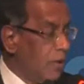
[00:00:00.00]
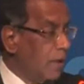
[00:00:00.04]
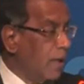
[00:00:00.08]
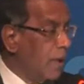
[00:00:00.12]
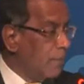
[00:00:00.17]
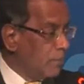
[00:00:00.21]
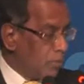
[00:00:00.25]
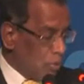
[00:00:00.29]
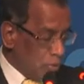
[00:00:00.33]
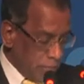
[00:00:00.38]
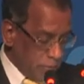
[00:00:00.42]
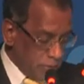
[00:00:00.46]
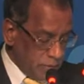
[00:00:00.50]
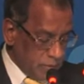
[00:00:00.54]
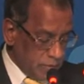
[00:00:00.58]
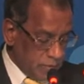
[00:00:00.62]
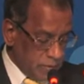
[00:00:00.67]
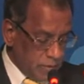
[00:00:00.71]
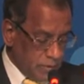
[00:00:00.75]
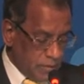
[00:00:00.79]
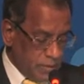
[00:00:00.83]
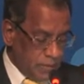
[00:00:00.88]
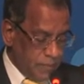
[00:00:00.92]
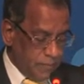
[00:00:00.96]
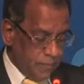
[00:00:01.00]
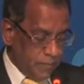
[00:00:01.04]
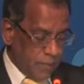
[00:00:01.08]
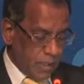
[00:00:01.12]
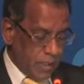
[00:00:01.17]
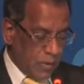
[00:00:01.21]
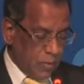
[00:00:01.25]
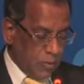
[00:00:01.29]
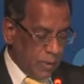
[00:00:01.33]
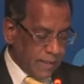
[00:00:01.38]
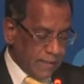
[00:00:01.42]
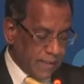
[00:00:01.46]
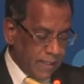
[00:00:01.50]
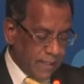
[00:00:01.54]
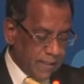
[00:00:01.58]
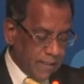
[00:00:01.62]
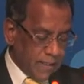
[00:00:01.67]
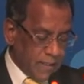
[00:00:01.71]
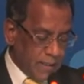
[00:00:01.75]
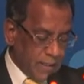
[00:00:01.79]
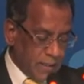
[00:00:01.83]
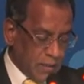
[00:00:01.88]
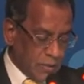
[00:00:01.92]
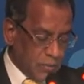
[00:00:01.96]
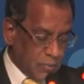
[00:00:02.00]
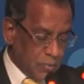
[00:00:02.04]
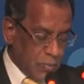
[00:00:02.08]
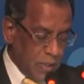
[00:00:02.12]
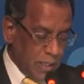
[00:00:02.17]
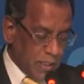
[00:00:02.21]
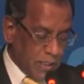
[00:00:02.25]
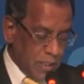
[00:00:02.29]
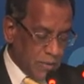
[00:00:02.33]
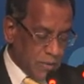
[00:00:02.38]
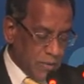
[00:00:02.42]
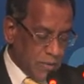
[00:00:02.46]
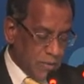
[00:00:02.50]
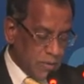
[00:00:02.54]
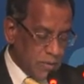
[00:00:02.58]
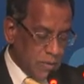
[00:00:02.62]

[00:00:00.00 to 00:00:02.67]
employment when taking into account